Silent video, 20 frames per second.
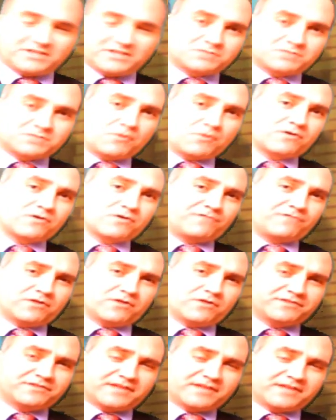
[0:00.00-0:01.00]
They spoke of
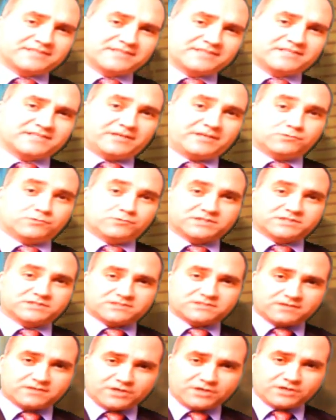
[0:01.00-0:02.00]
all the things that he
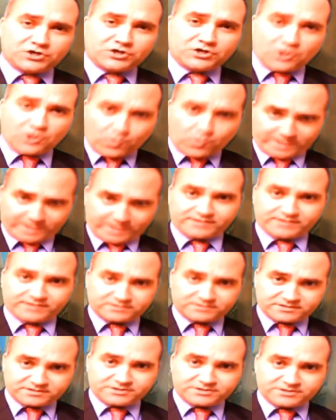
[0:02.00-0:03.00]
was
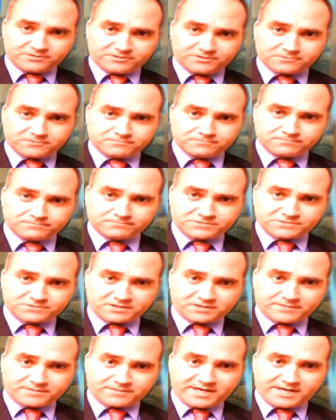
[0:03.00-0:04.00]
going to do
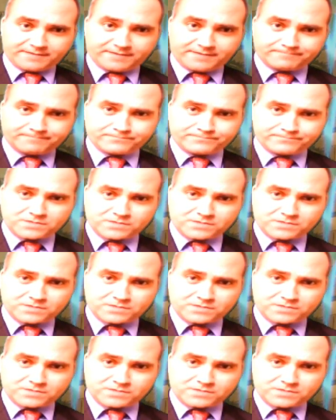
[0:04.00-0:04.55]
someday,